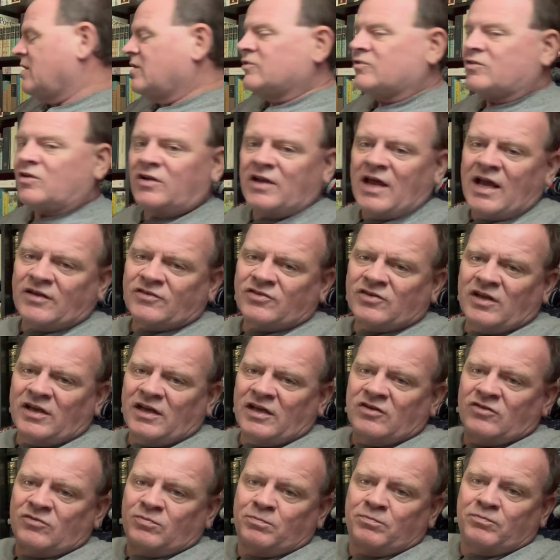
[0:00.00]
So next thing
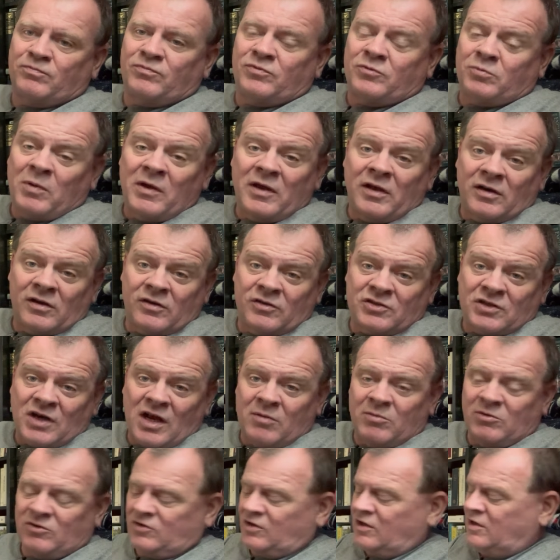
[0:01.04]
is, speaking of
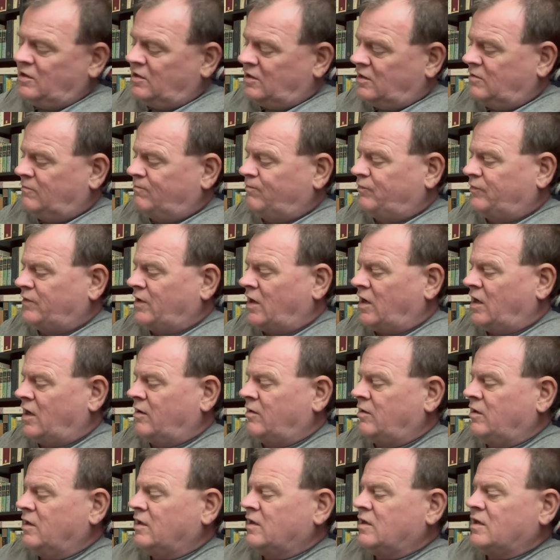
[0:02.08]
Seamus
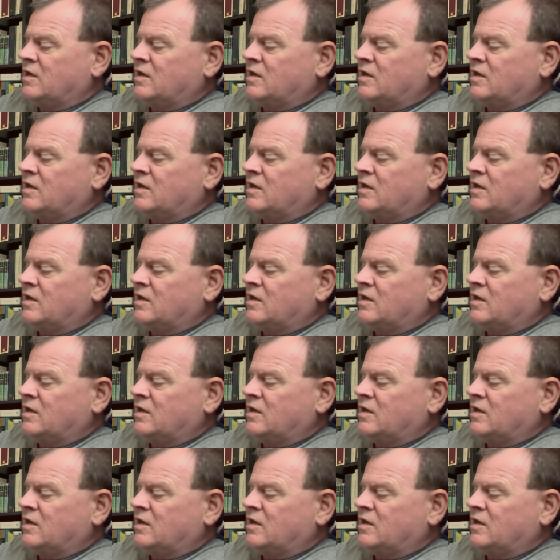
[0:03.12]
Heaney,